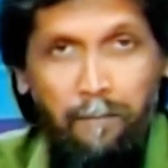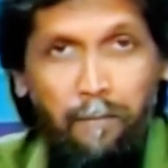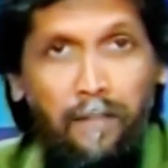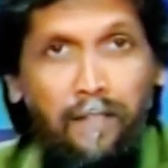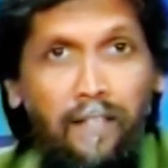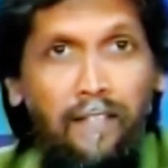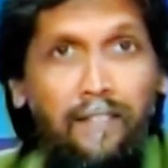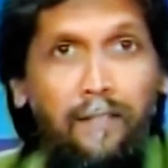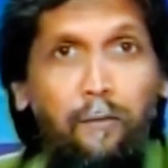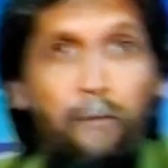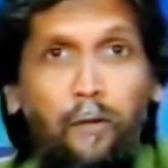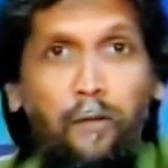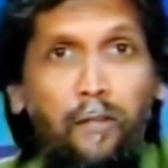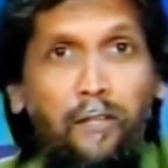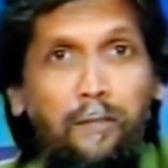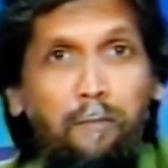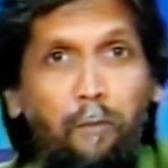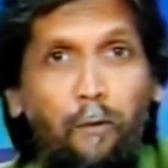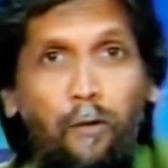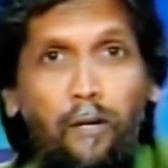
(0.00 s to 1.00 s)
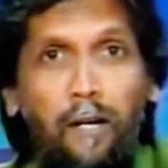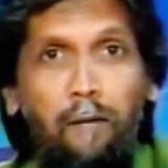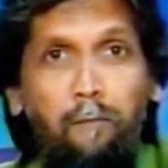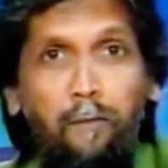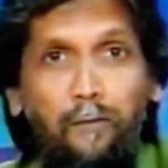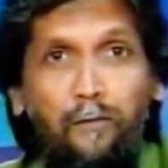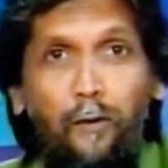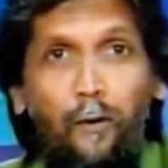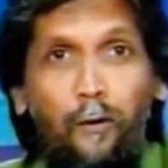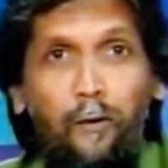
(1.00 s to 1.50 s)
we that they this
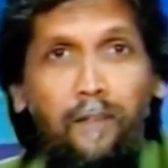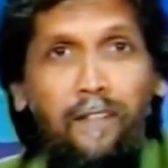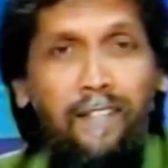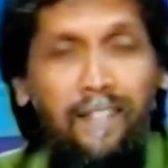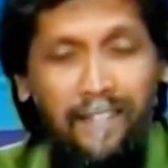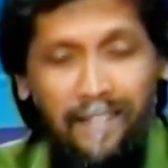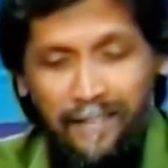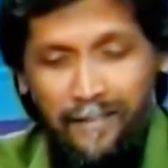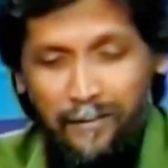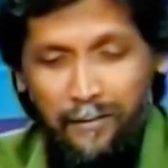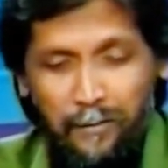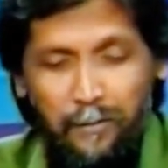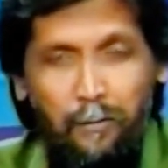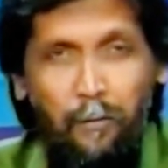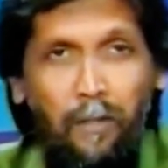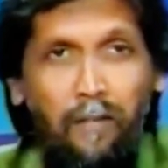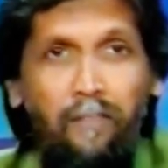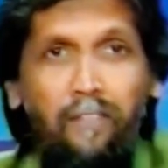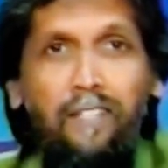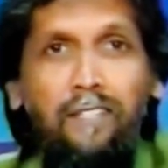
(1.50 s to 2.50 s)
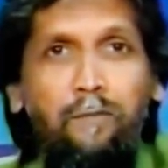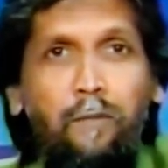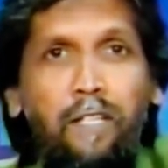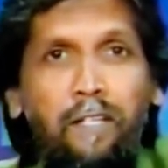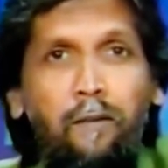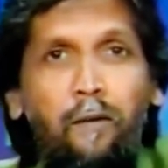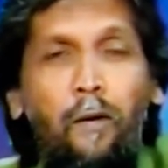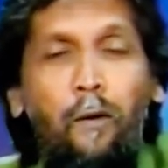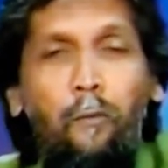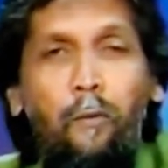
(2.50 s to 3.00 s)
program before. This is one of the things when
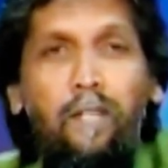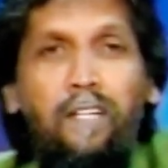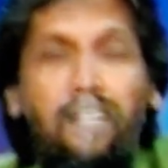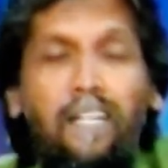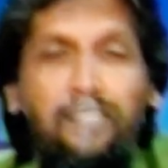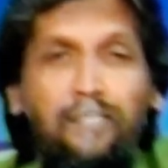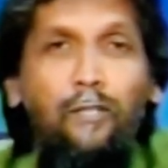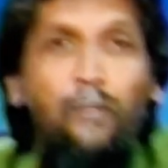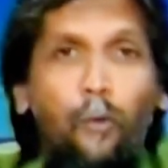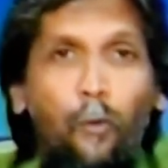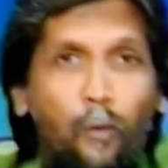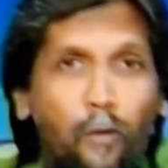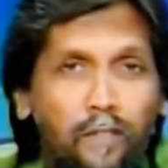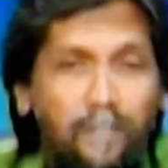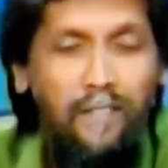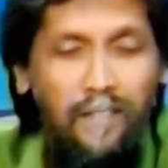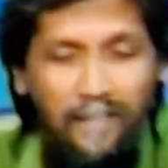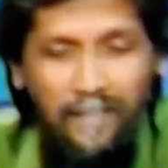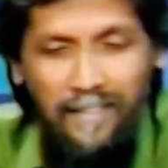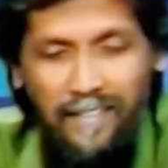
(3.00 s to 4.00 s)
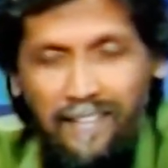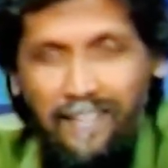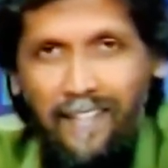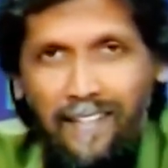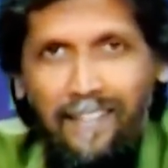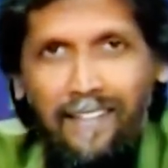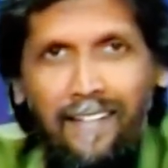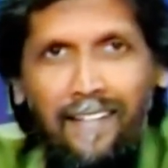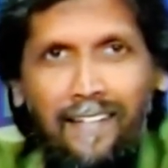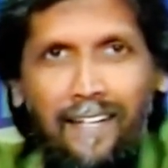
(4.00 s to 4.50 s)
you, when you get older, you
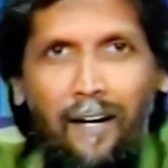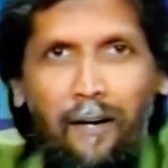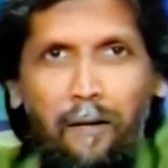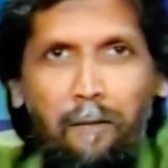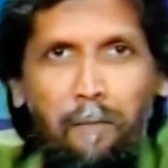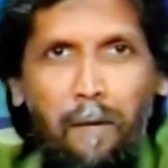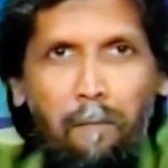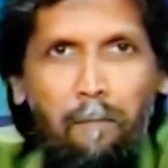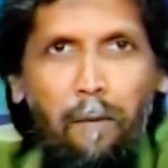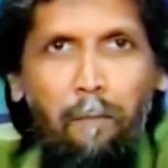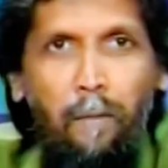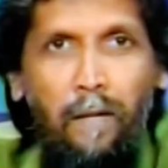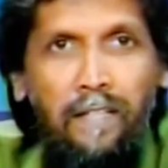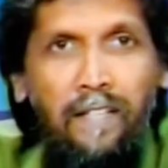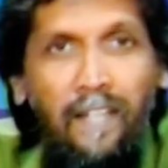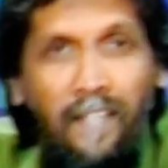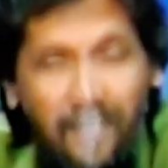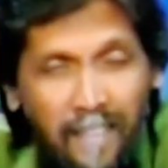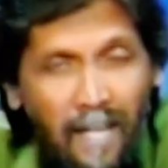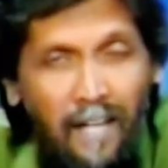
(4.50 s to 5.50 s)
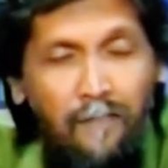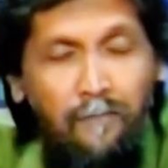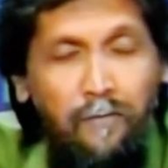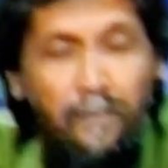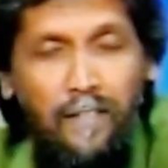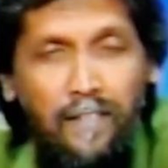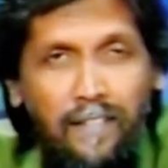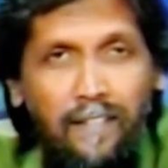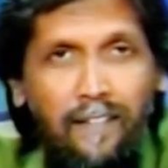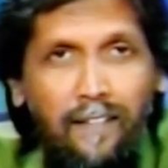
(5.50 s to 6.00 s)
can't, can't remember. But
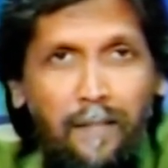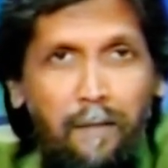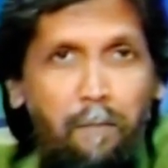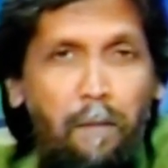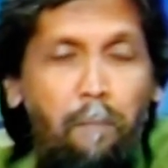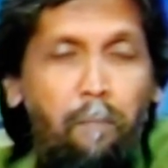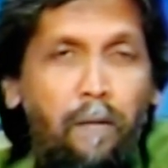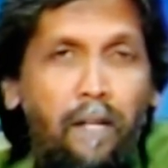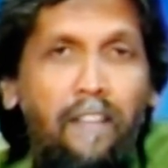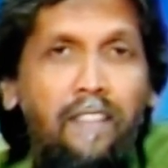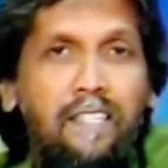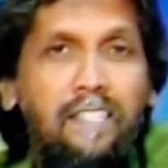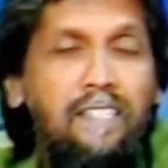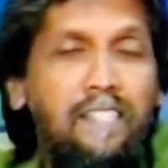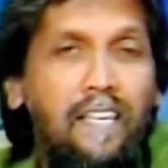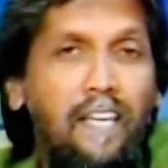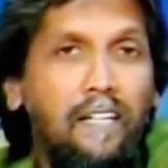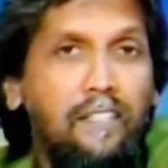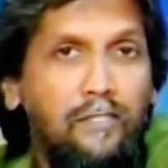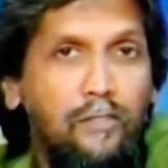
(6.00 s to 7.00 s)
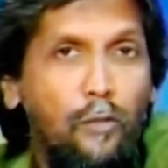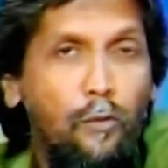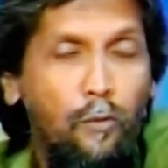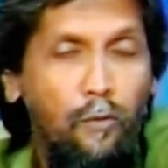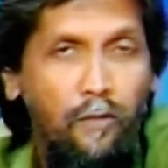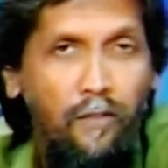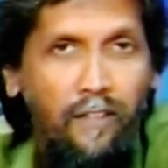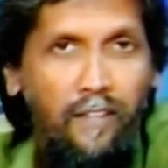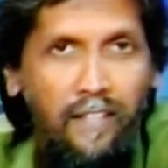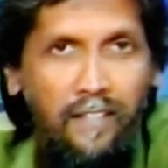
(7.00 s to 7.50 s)
thankfully, the people at the
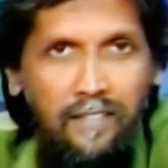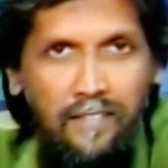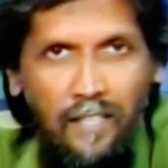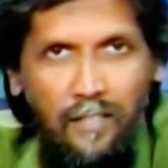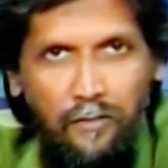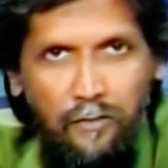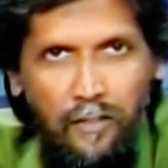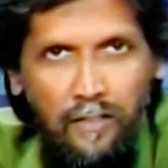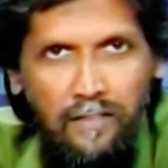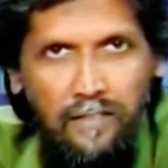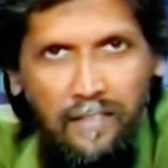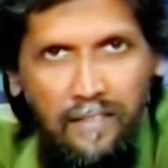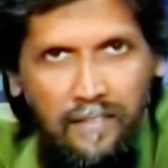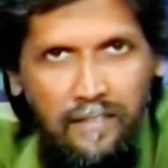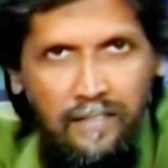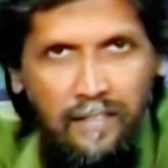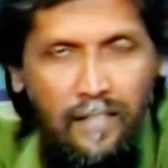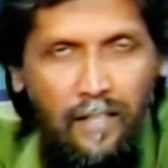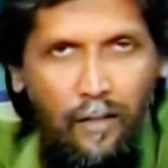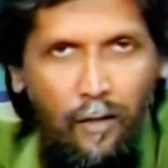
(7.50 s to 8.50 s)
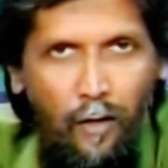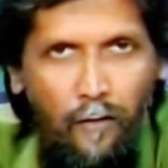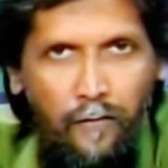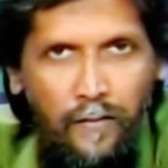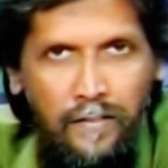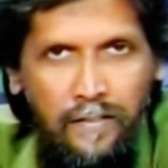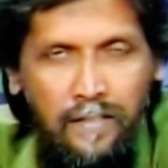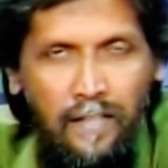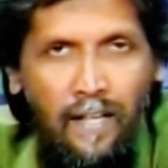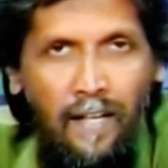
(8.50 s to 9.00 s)
CSO, the Central Statistical
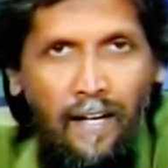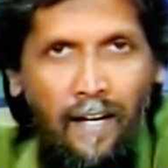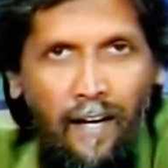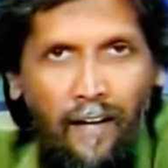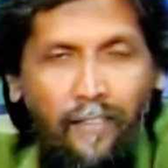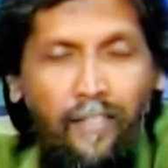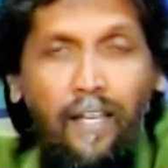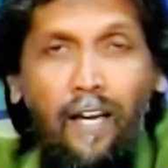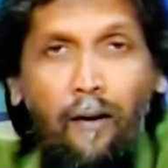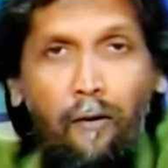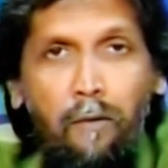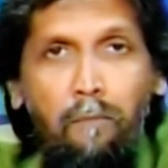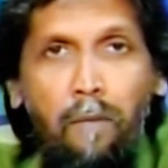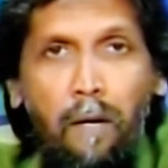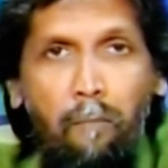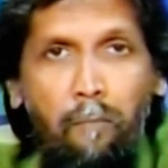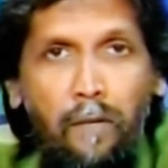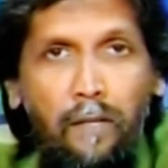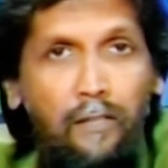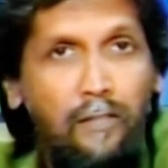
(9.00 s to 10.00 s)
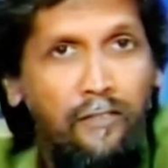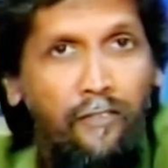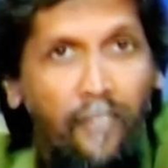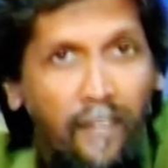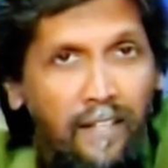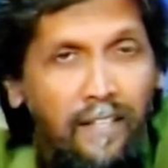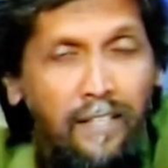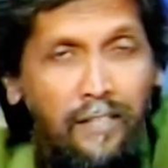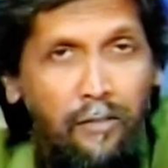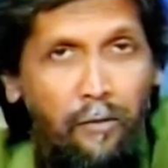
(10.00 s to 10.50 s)
Office, uh, they are remembering because
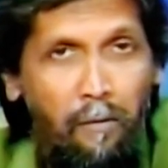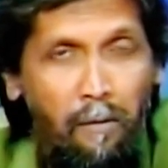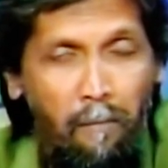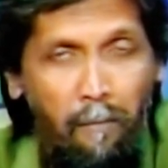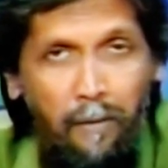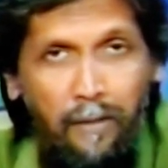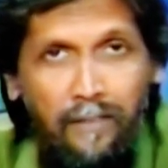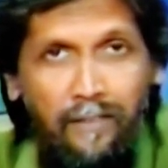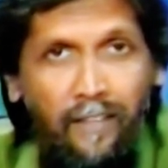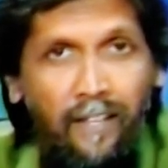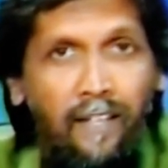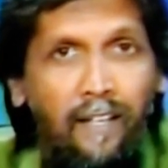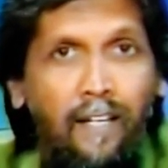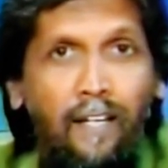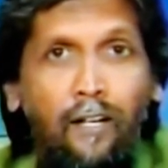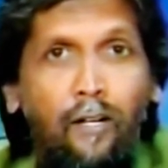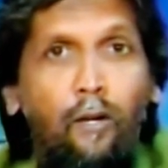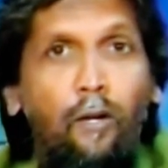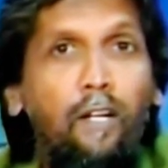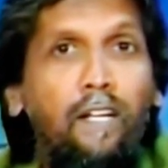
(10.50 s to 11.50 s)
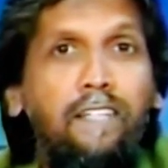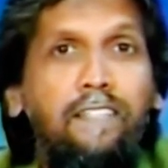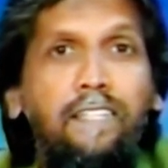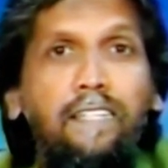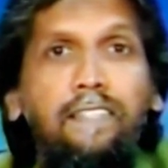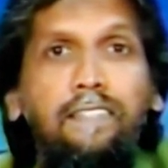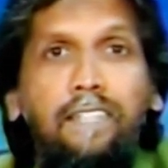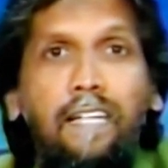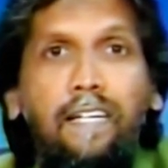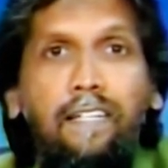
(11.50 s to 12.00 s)
they need to remember because they're
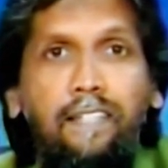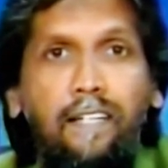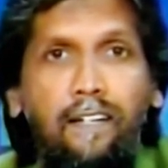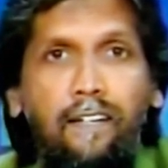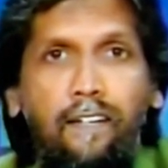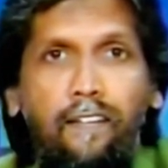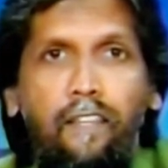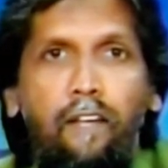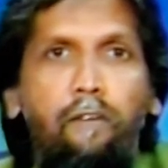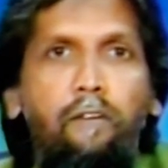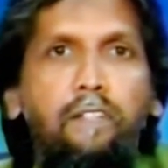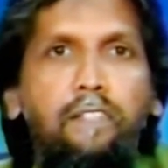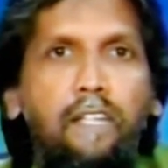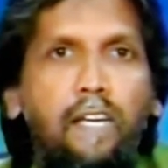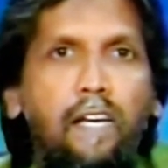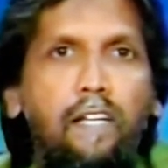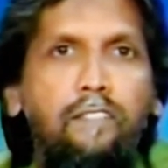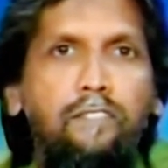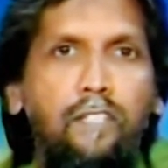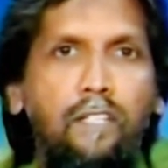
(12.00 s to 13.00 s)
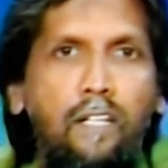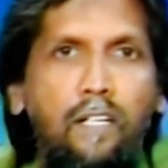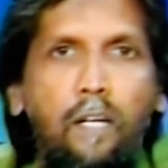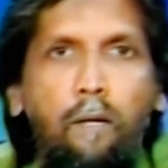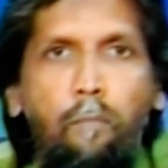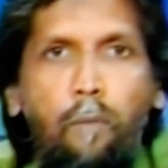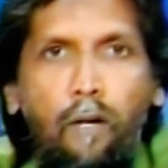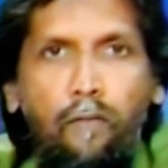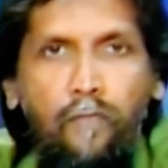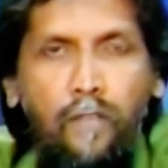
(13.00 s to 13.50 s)
collating data. They're engaged in a
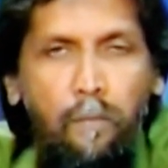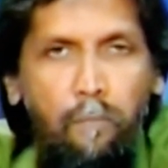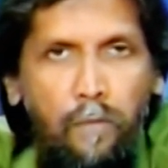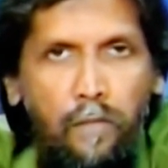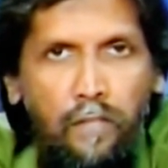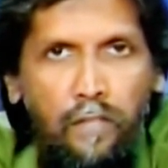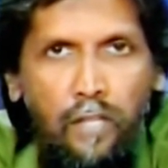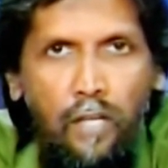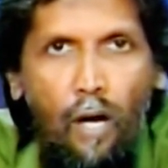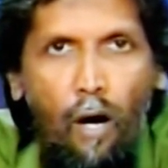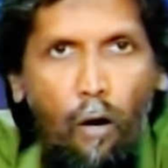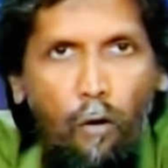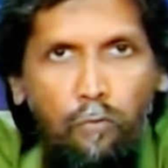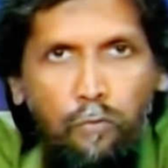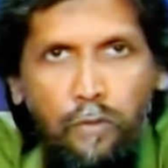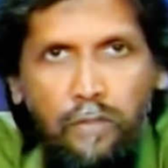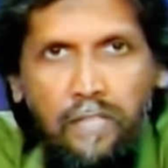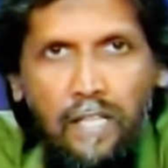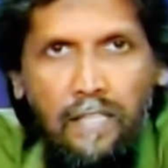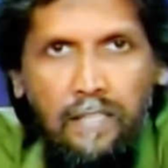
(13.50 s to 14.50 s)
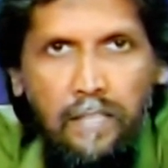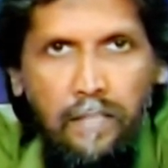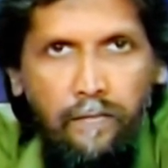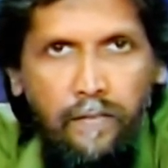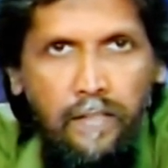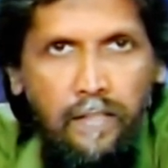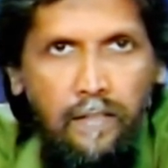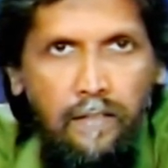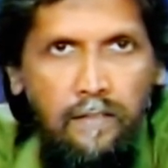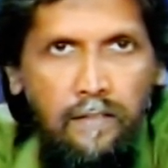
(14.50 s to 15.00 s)
number of community outreach
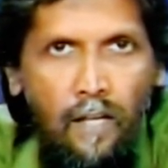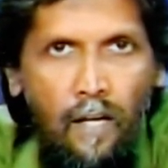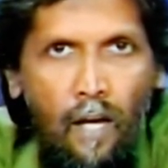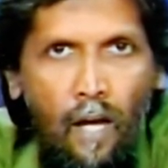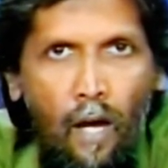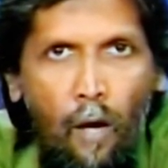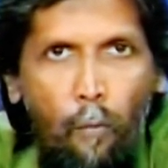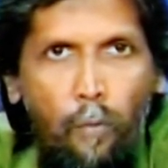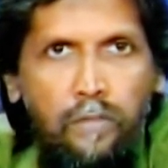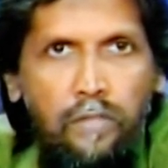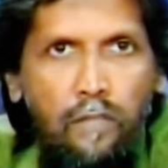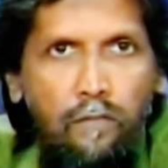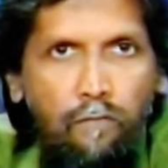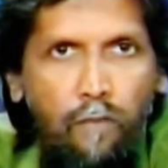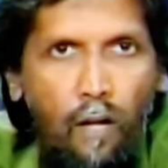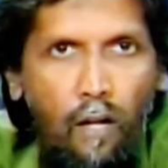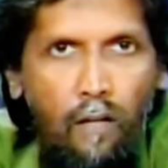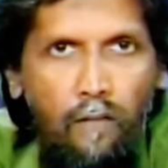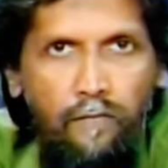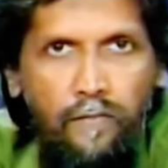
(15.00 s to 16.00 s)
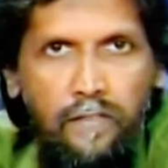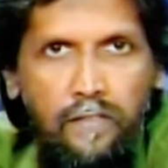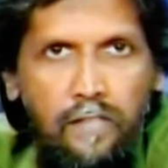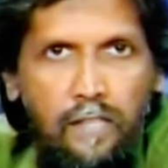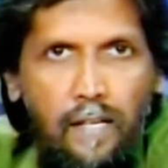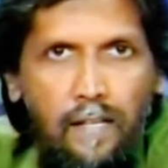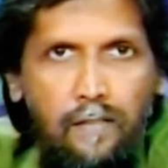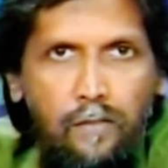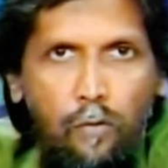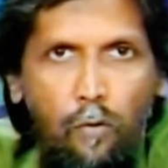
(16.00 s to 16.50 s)
activities which involve
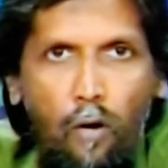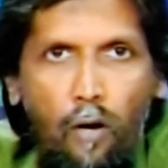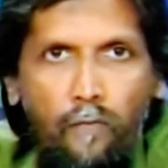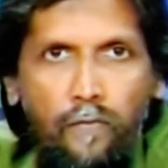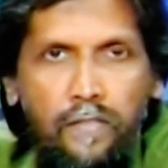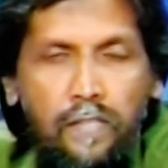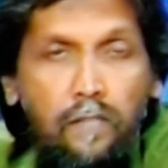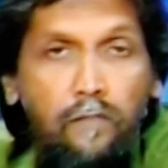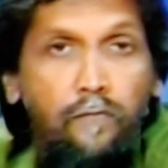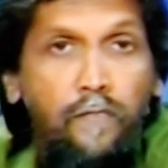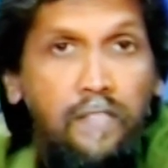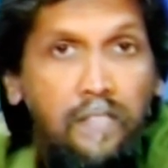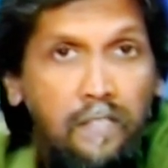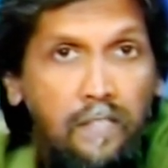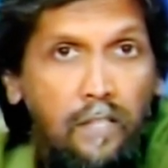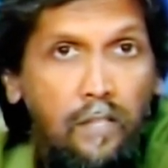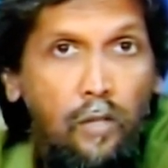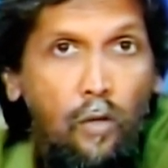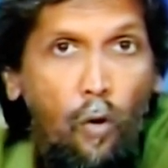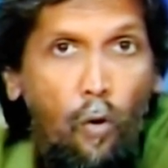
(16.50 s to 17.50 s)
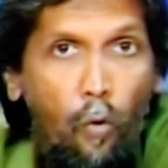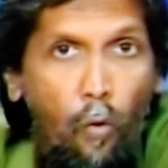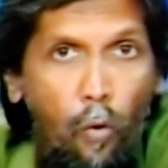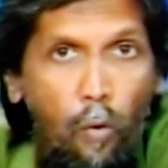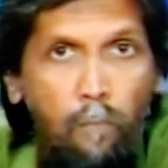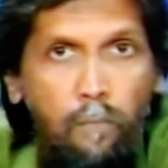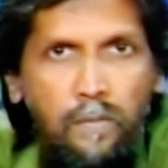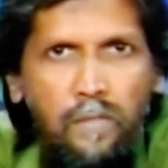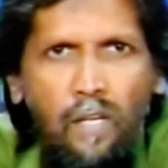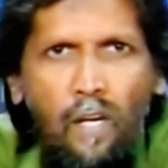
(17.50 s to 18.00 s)
CSO officers visiting your
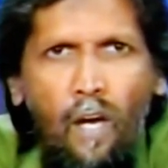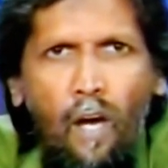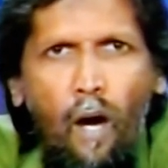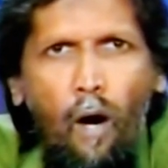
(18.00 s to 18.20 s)
homes.